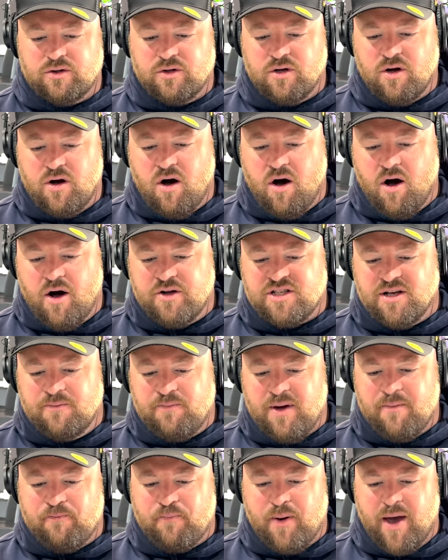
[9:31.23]
Oh, it's a
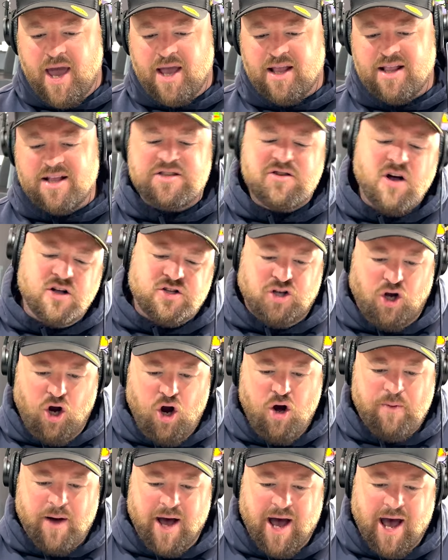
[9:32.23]
bit pink. It's not
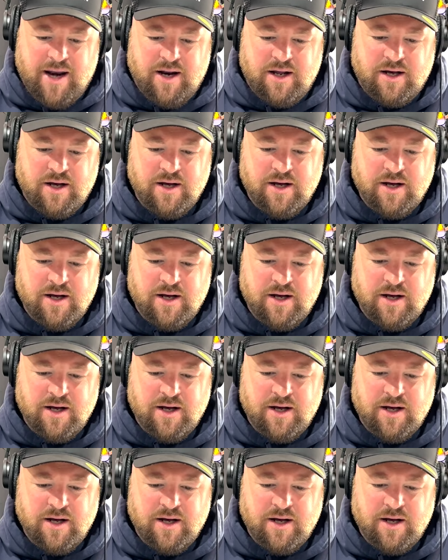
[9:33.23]
too bad.